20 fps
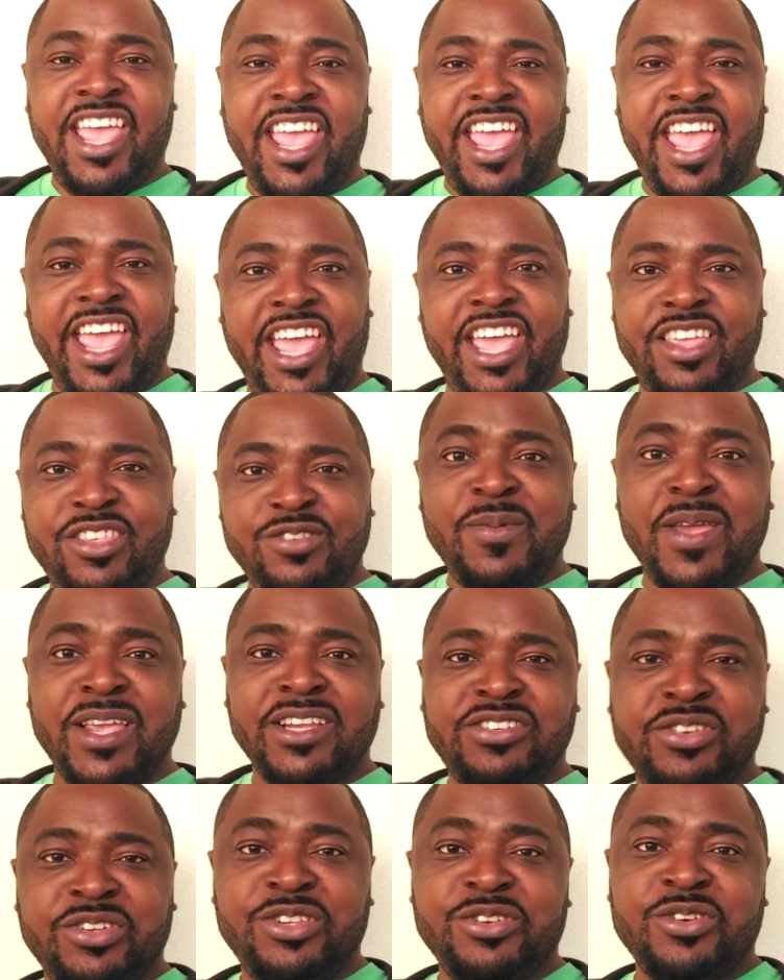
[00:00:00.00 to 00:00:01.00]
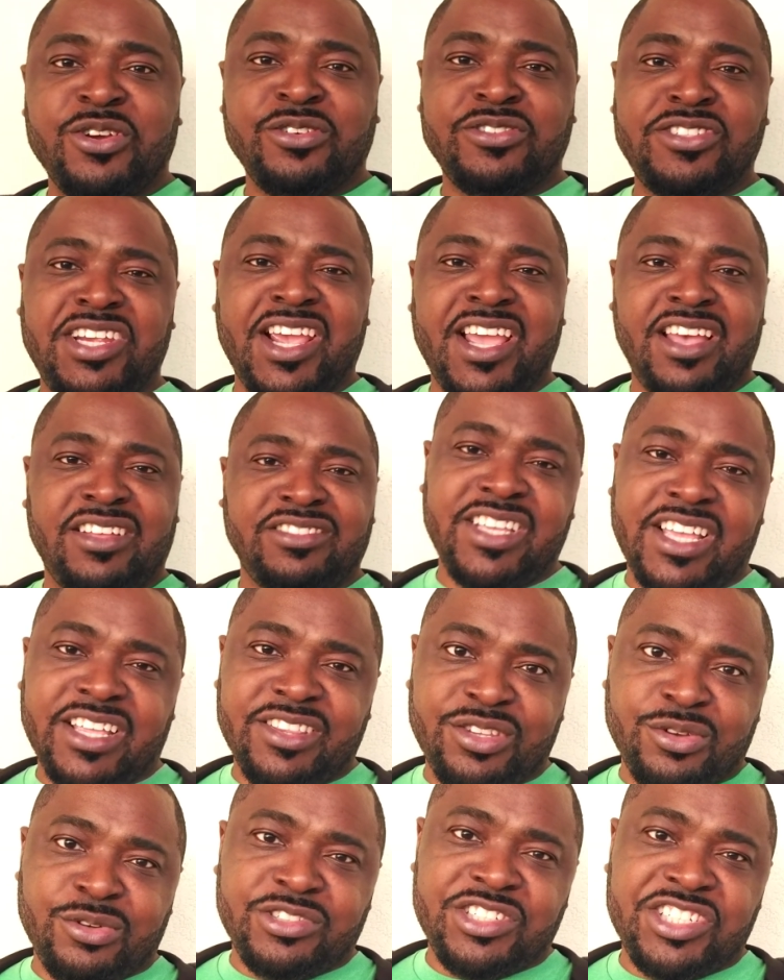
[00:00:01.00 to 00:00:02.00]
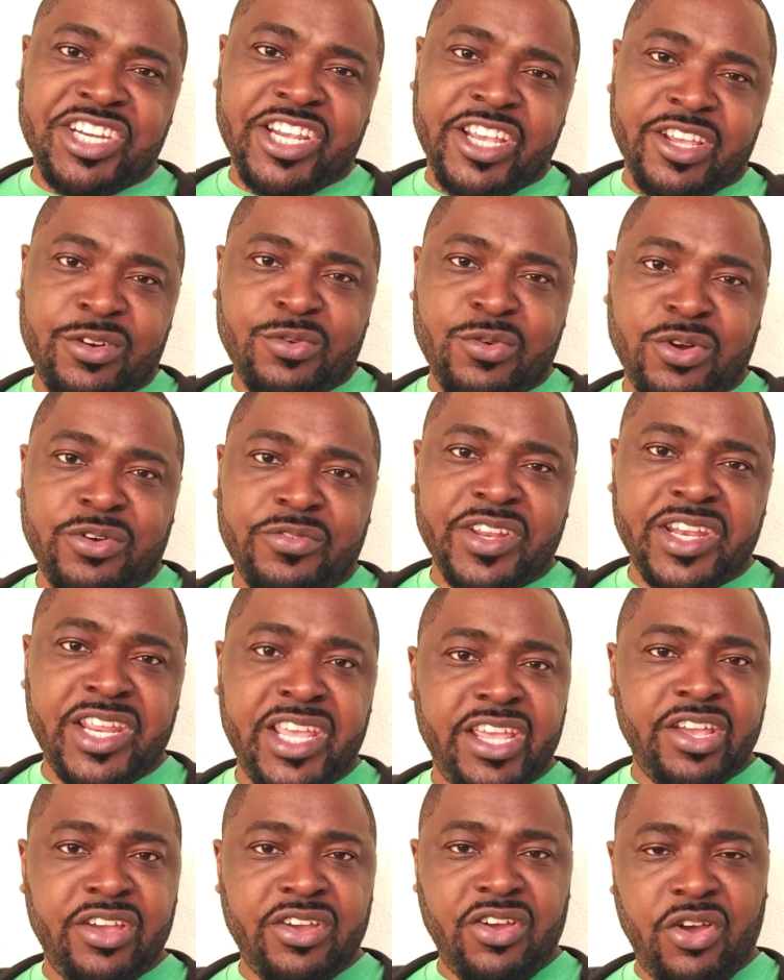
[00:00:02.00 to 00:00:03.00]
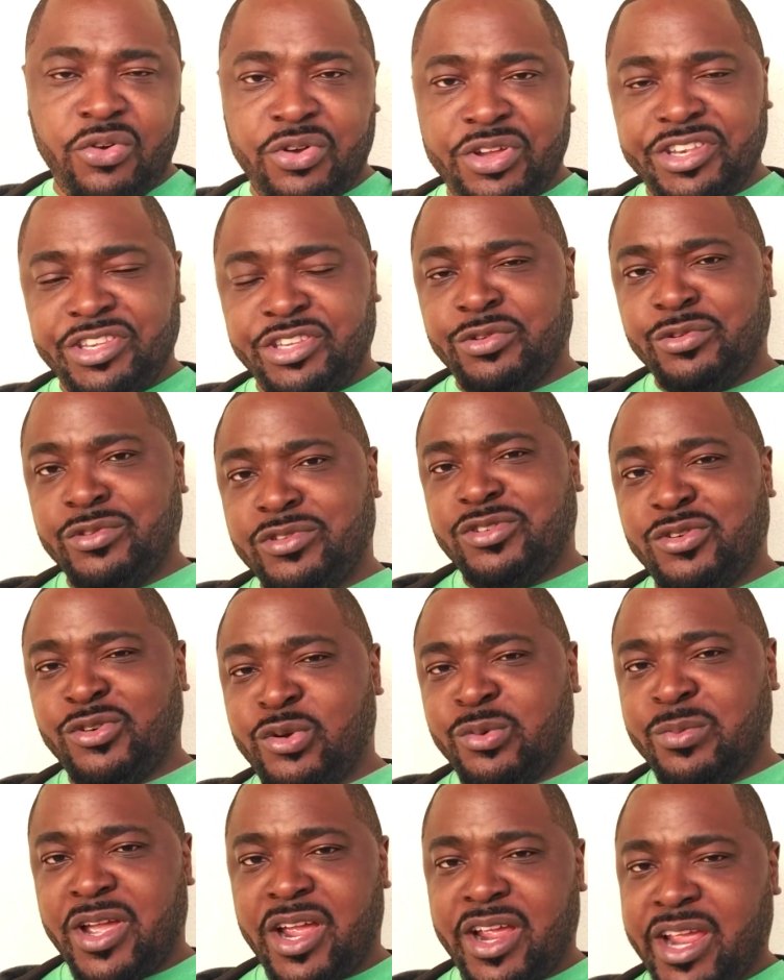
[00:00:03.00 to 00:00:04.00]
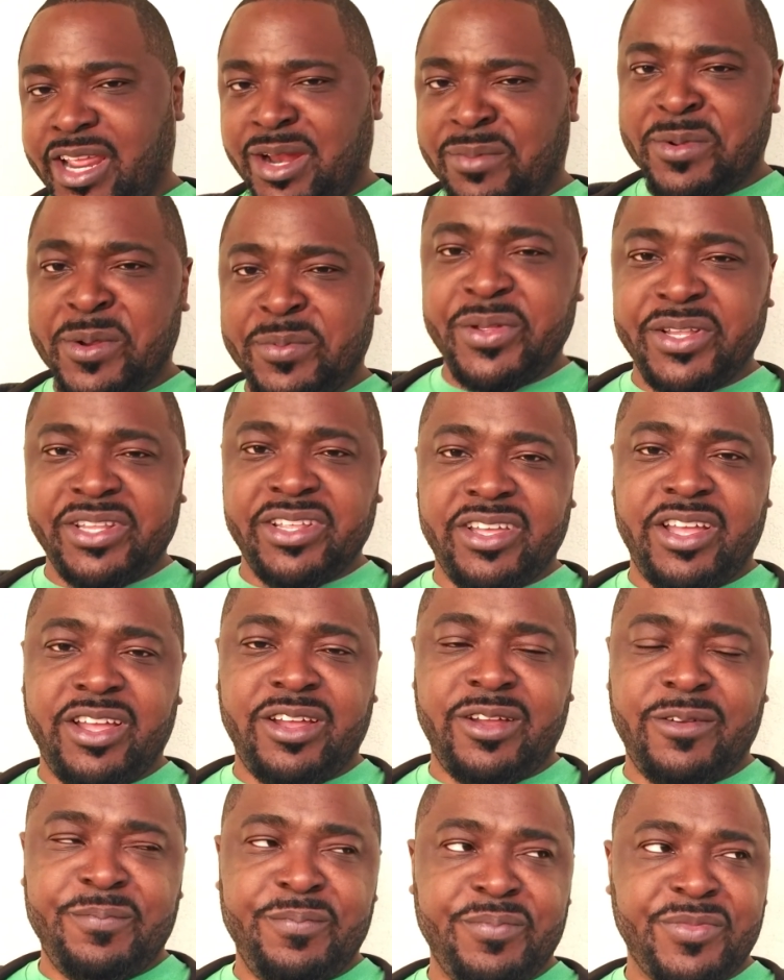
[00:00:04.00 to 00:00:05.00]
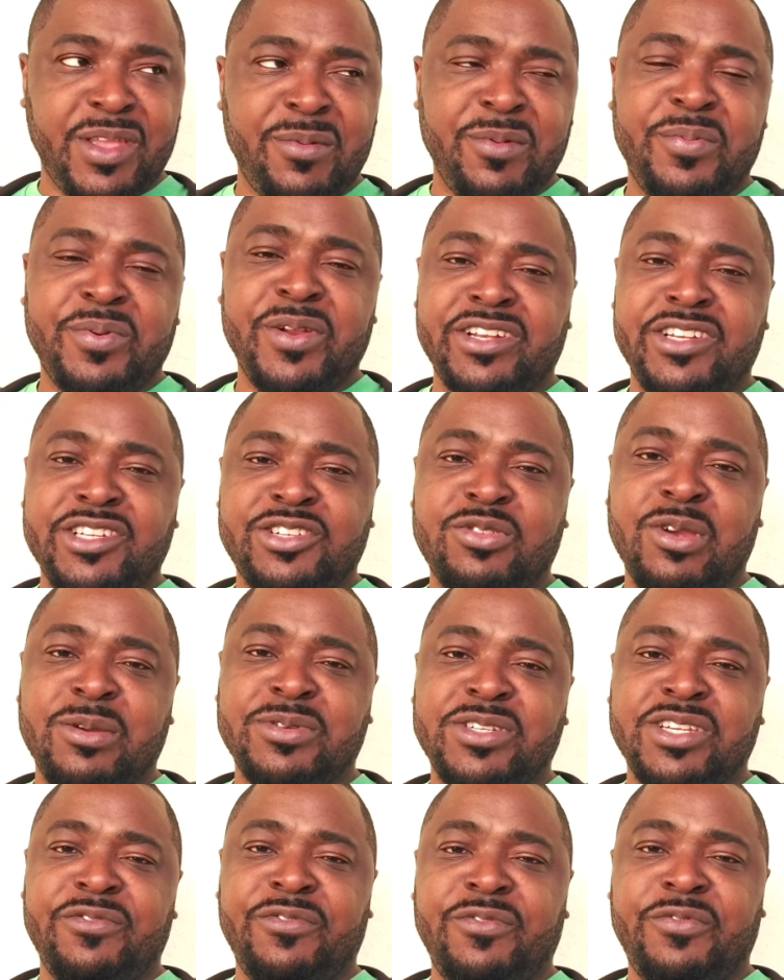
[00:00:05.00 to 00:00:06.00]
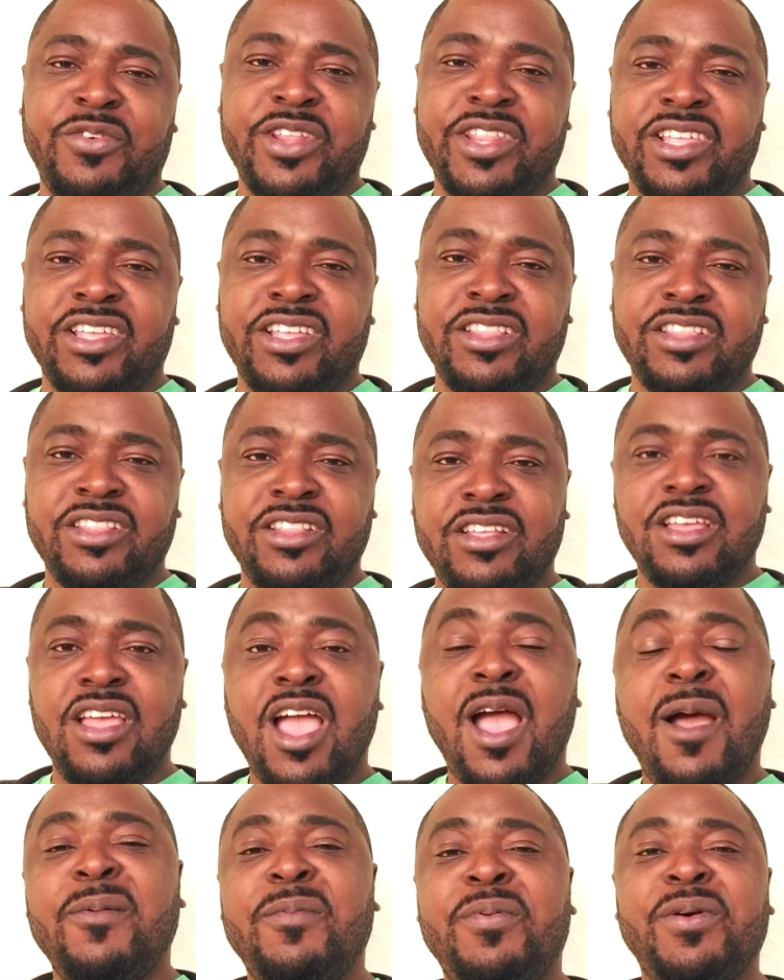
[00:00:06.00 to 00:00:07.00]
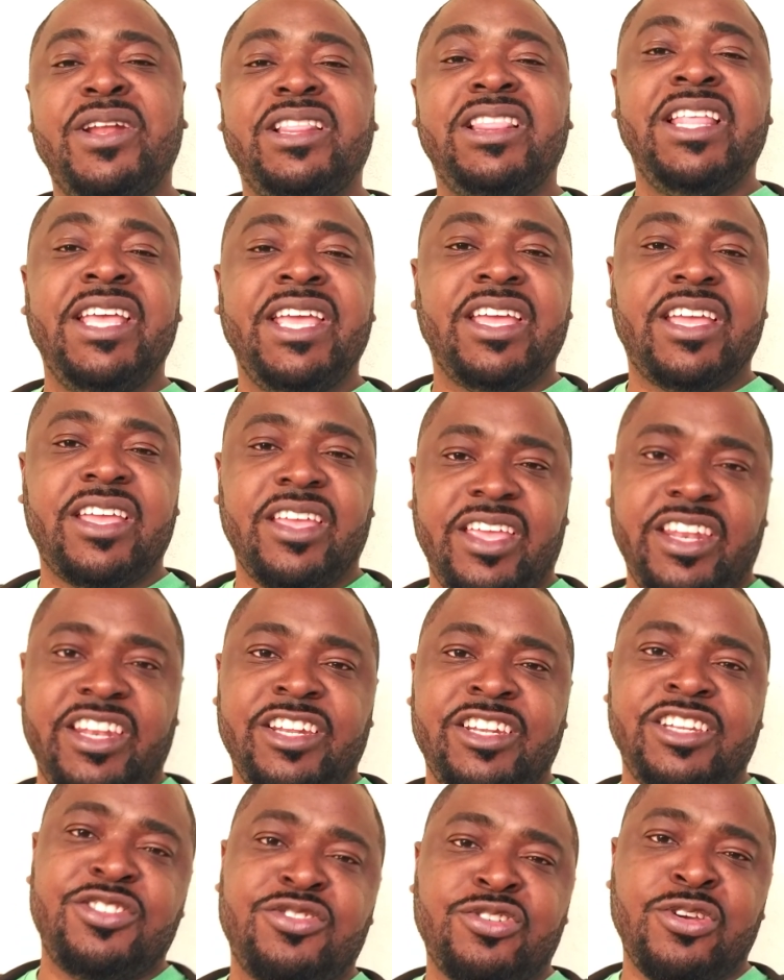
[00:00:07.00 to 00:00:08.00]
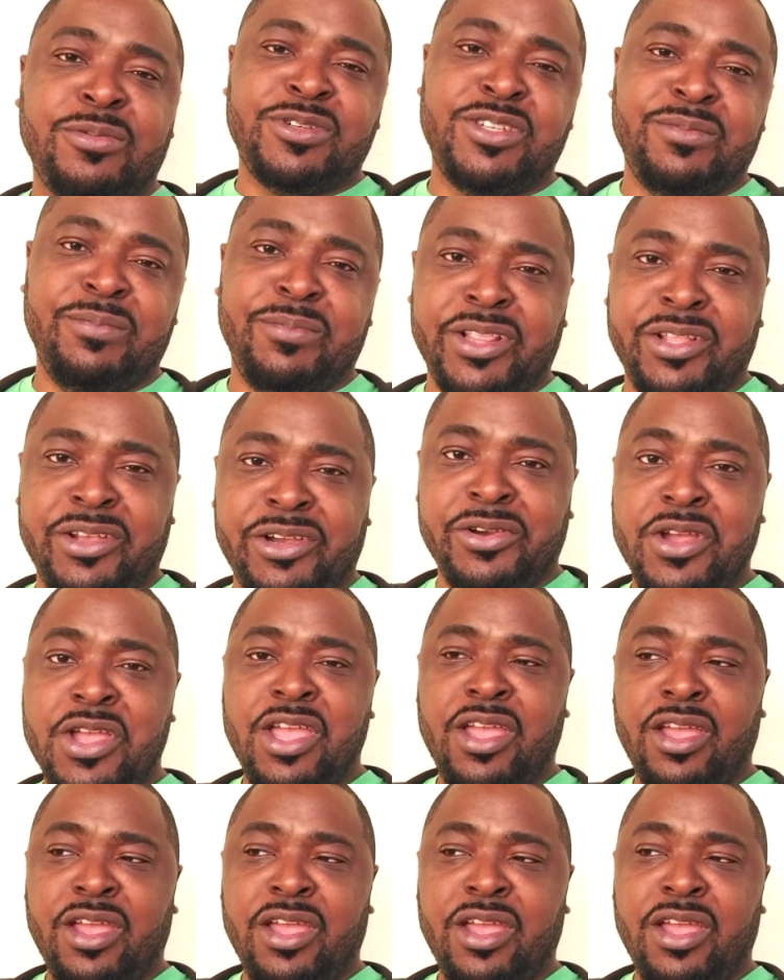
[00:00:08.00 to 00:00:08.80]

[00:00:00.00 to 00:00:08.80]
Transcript: And you make sure you go check out that dude's channel over there on YouTube. All right, I'm gonna put a um, I'm gonna put a description for the I'm gonna put a link in the description below.